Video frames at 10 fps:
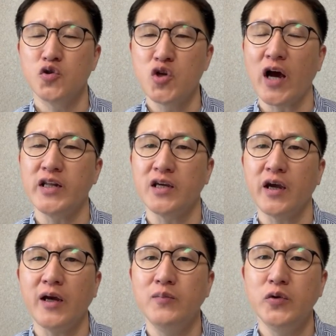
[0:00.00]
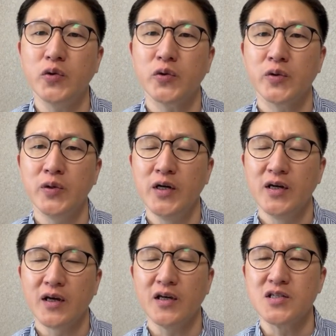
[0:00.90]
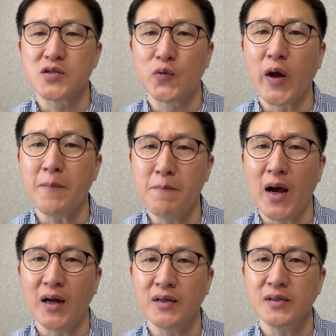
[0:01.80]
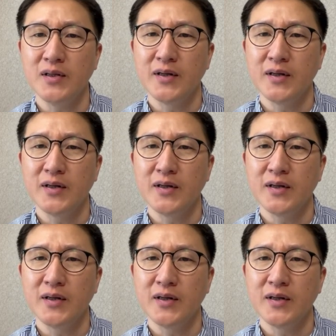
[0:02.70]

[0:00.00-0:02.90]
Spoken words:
Johnny came to his grandma